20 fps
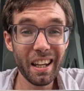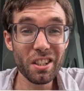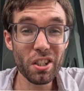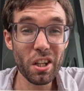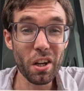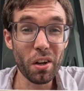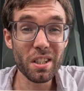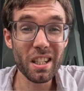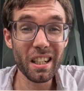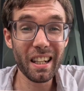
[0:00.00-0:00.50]
It's
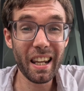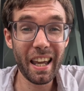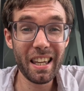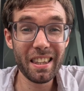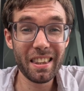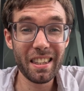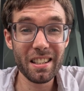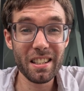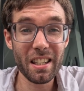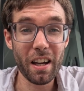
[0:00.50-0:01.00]
going to
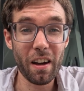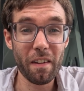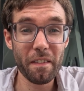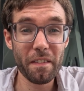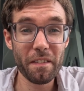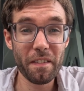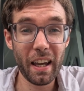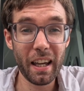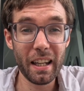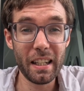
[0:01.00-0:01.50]
lay things out
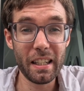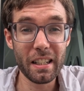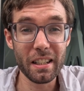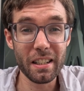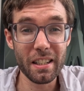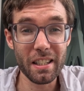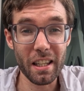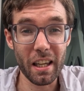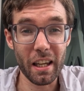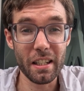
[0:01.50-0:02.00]
fairly
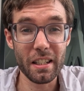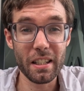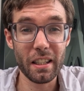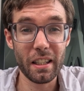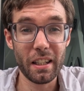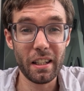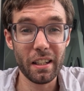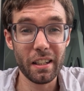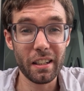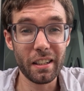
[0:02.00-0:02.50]

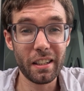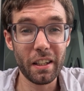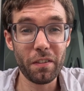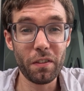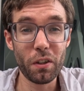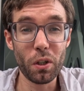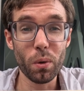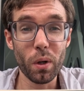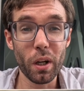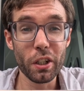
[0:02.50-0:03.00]
concisely and
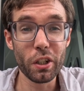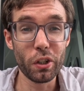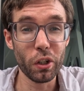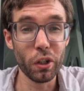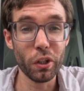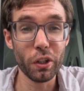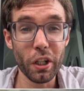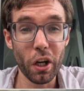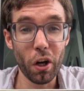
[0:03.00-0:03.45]
give you a good